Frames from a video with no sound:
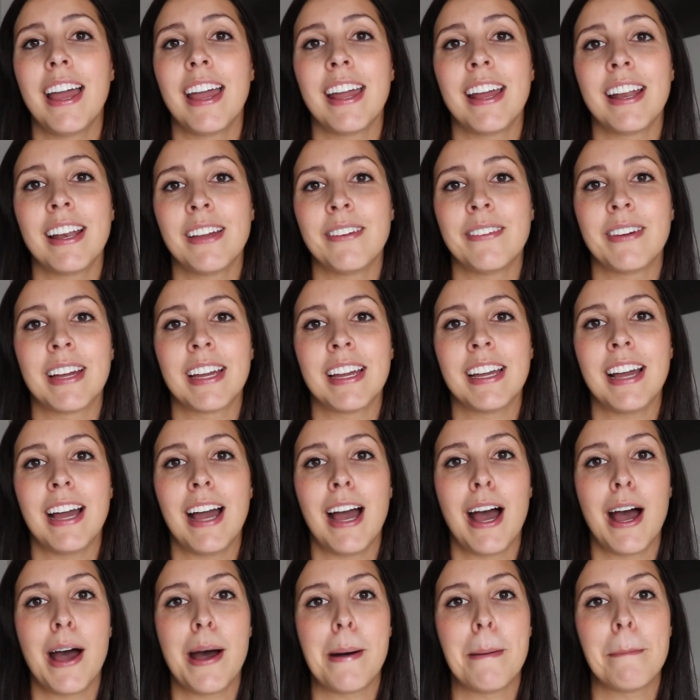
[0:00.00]
Anyway,
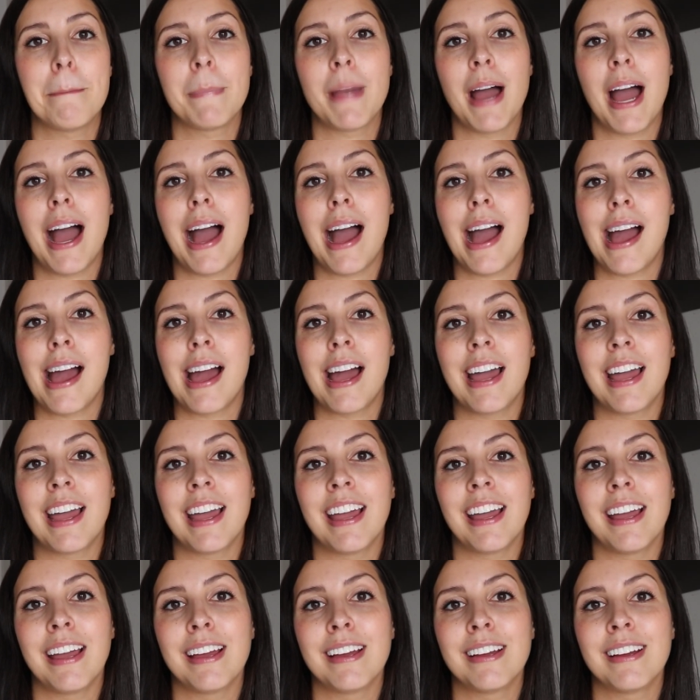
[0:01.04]
I